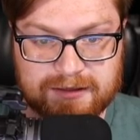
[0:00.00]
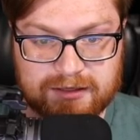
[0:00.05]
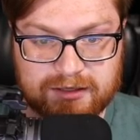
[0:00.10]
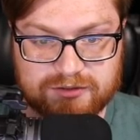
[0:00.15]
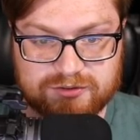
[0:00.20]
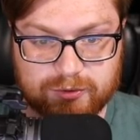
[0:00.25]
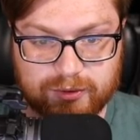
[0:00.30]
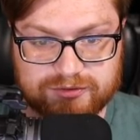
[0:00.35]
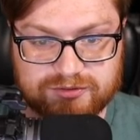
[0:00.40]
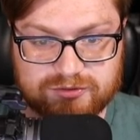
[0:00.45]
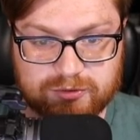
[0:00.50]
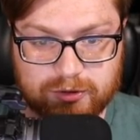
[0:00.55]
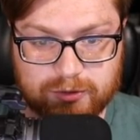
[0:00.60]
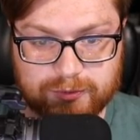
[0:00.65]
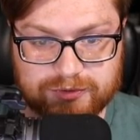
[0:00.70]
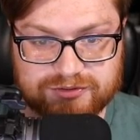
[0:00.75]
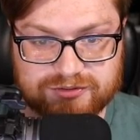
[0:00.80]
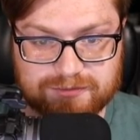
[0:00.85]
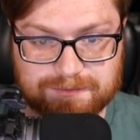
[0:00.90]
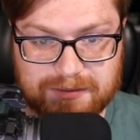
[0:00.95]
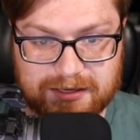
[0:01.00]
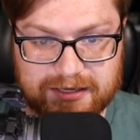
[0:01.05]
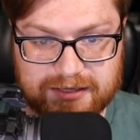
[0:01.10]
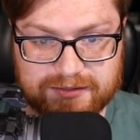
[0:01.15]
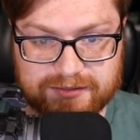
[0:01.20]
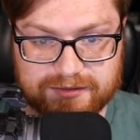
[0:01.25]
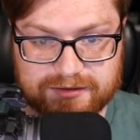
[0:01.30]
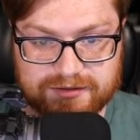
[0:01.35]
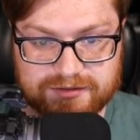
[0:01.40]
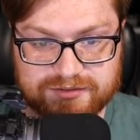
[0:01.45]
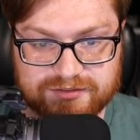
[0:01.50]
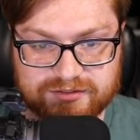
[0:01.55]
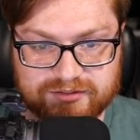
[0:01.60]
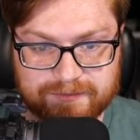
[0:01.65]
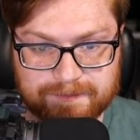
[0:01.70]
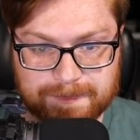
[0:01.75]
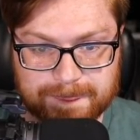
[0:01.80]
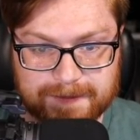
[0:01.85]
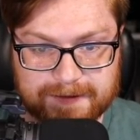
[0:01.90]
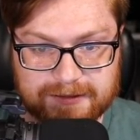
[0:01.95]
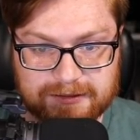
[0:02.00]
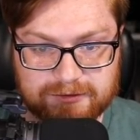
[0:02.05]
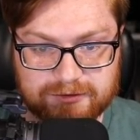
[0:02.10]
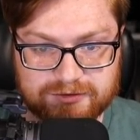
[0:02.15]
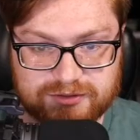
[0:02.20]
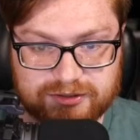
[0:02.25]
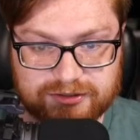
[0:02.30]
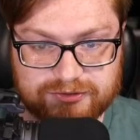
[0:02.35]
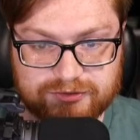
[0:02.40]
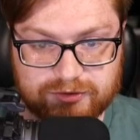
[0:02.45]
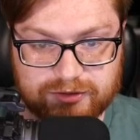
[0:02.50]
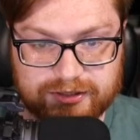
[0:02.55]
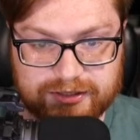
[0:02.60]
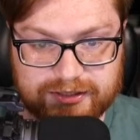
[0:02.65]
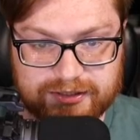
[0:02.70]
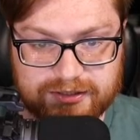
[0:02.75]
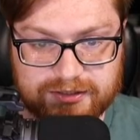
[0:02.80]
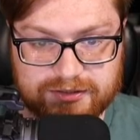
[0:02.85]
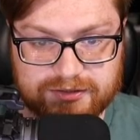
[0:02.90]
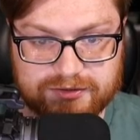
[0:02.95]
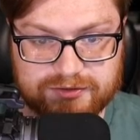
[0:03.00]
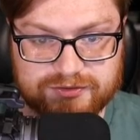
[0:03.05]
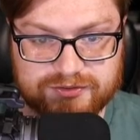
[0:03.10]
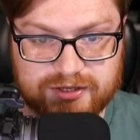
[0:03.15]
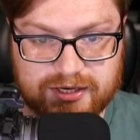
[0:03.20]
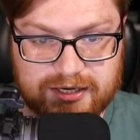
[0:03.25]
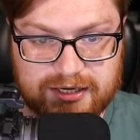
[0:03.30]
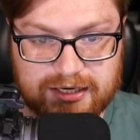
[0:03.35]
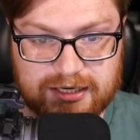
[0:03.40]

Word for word: So I just want to expand this. And it looks there is